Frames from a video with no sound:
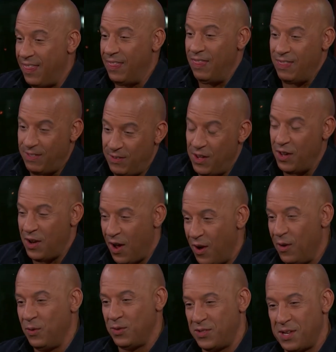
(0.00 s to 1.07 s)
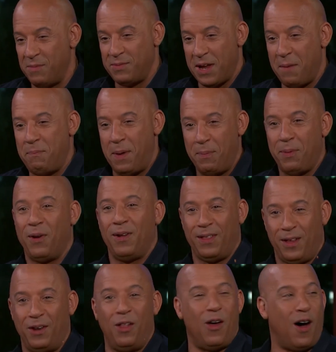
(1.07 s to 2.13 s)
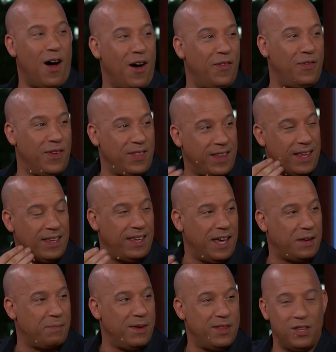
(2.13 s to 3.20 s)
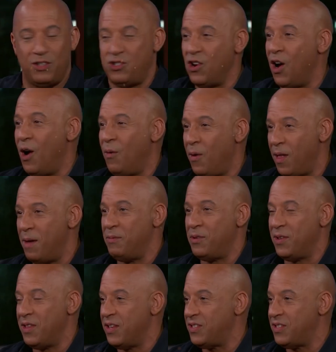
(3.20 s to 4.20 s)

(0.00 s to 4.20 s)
including false claims that Vin Diesel formally adopted her after Paul Walker's death.